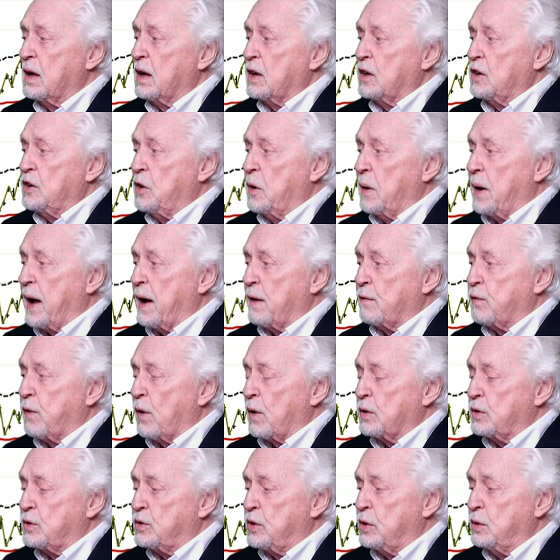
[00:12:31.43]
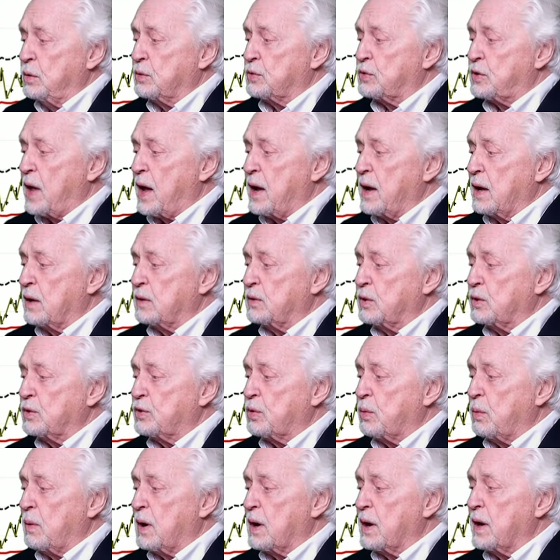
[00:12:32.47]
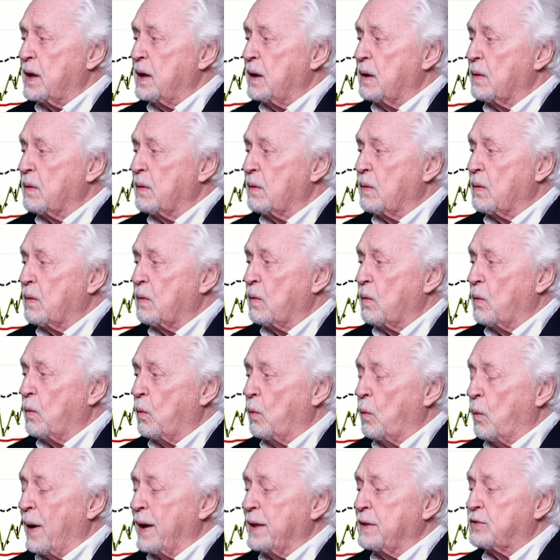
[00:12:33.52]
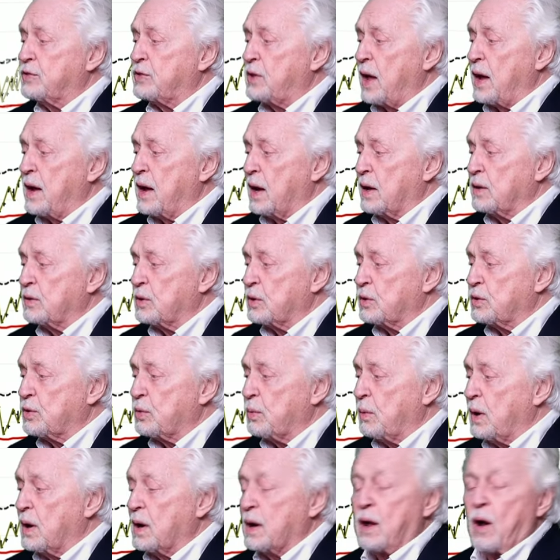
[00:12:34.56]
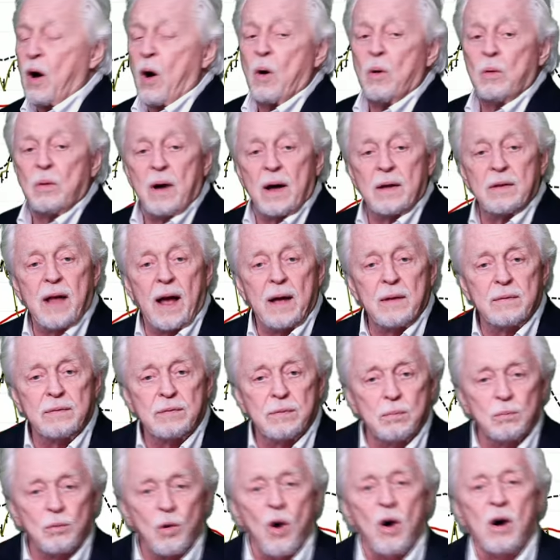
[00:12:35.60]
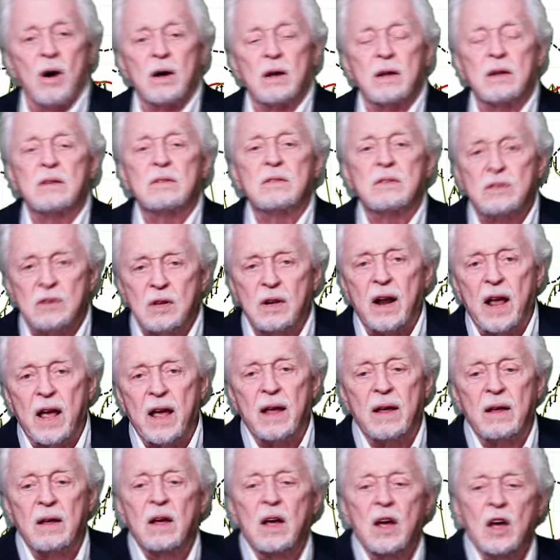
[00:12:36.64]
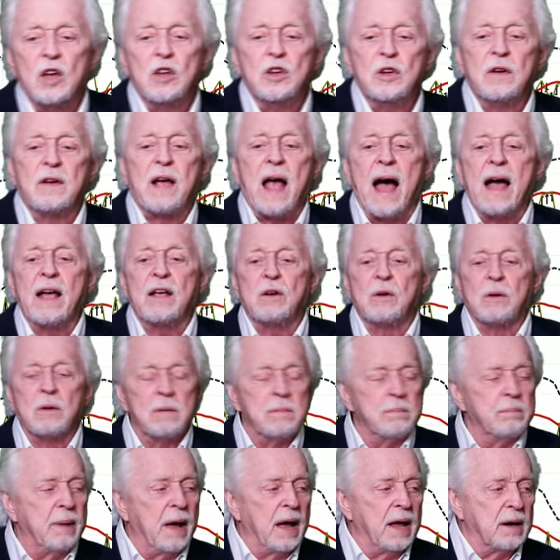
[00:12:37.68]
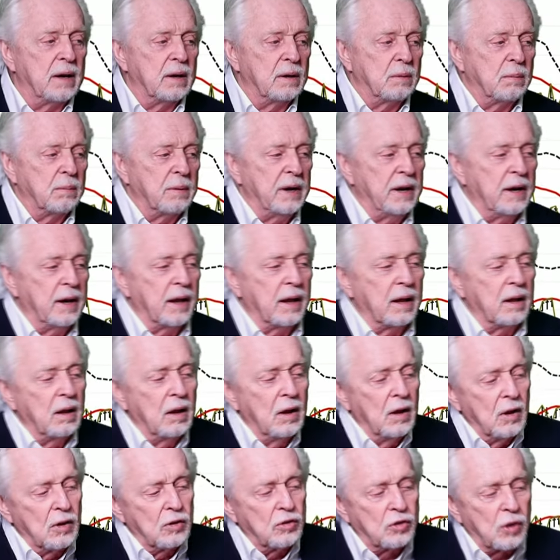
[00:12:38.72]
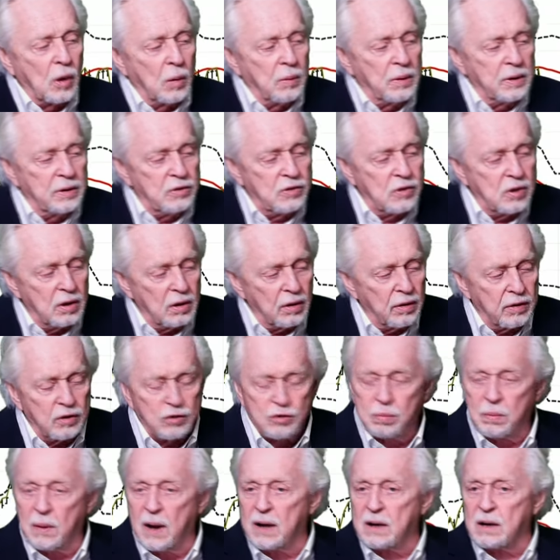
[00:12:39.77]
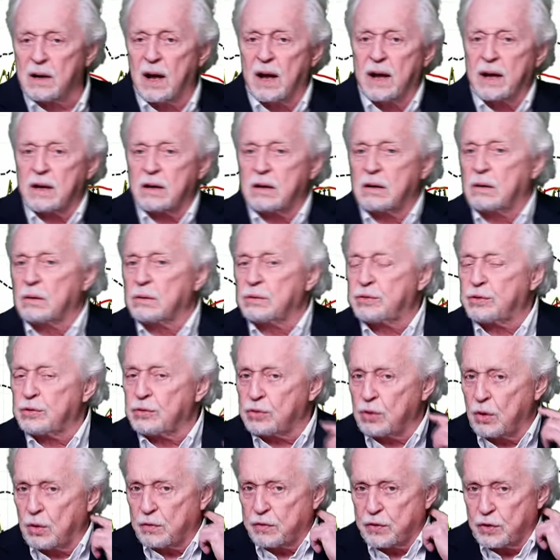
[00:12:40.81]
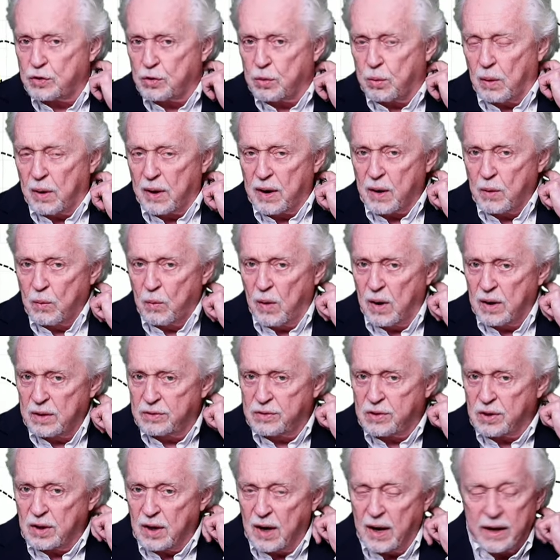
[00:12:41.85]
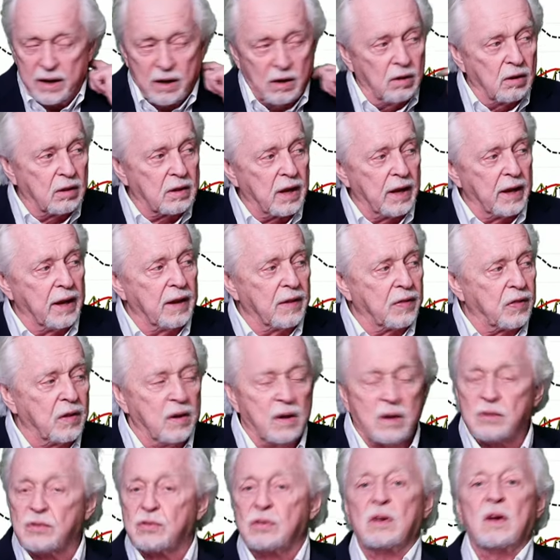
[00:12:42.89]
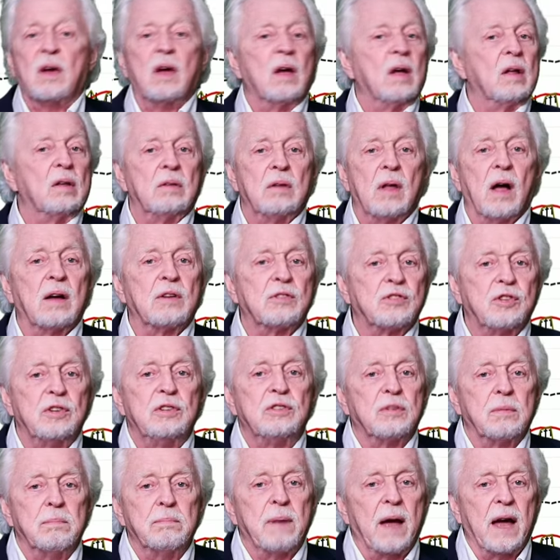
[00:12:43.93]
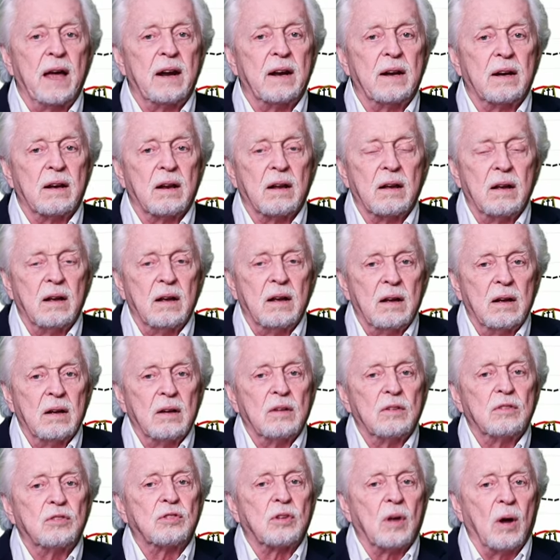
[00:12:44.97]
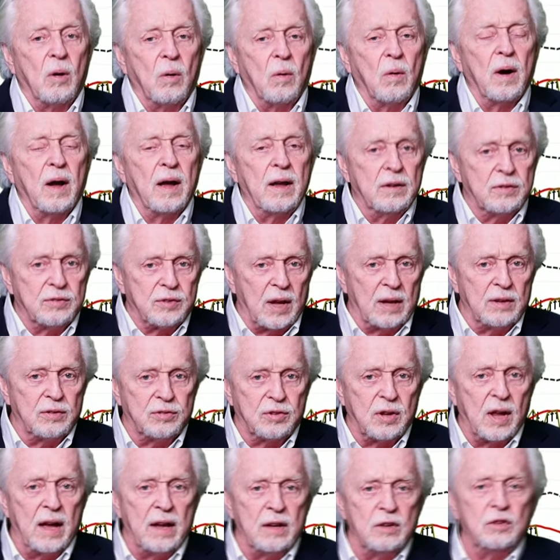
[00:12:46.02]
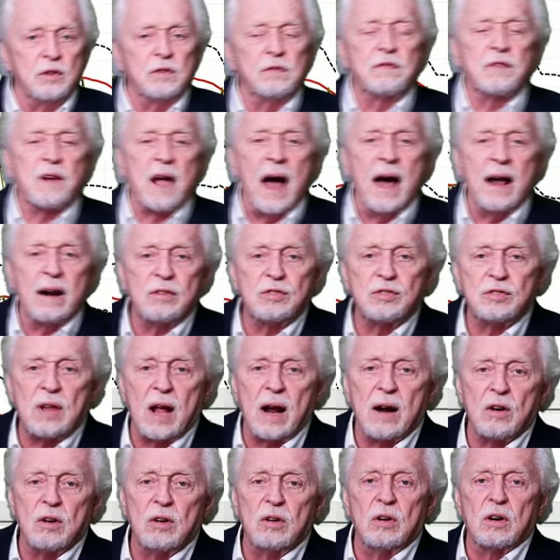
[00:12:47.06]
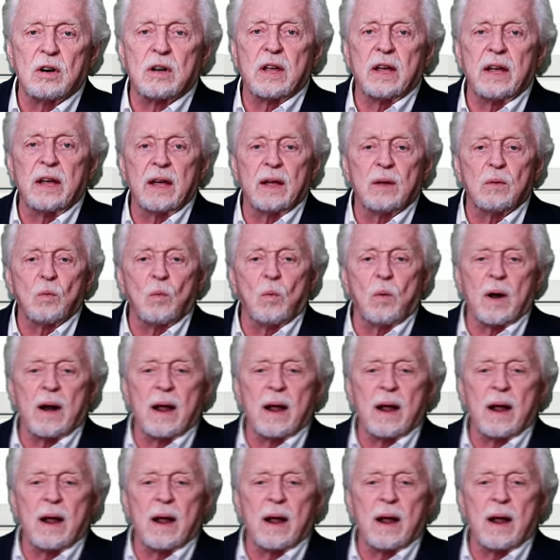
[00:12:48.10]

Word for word: You have Tuesday under twenty, Wednesday under twenty. Oh, I, I'm wrong. Today, you got your embedded reading. So until this red line closes over twenty-one tonight, looking at this, nah, she's embedded. So, as I said, you've got to start looking at what